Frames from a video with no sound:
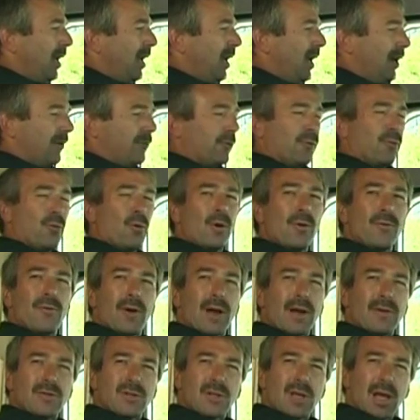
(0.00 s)
After
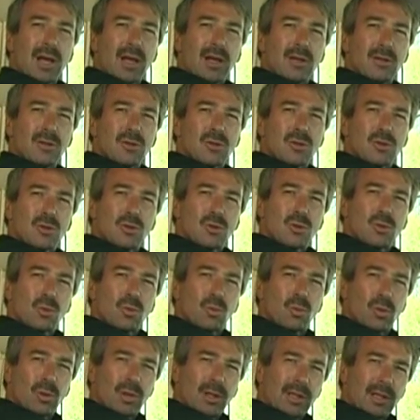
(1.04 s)
45 seconds,
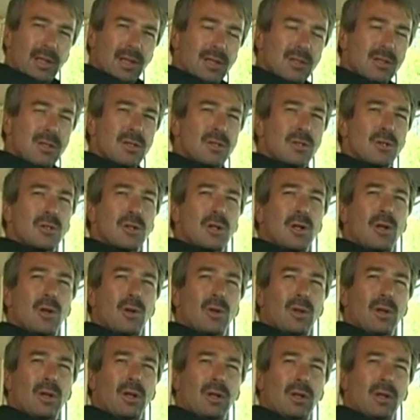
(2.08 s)
release it
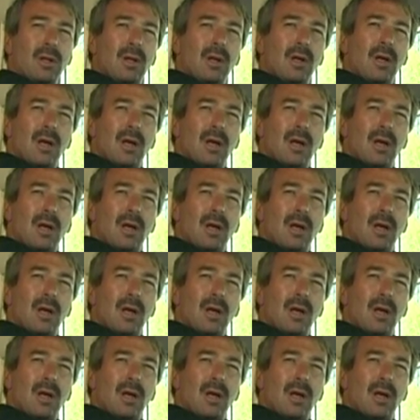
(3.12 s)
slowly,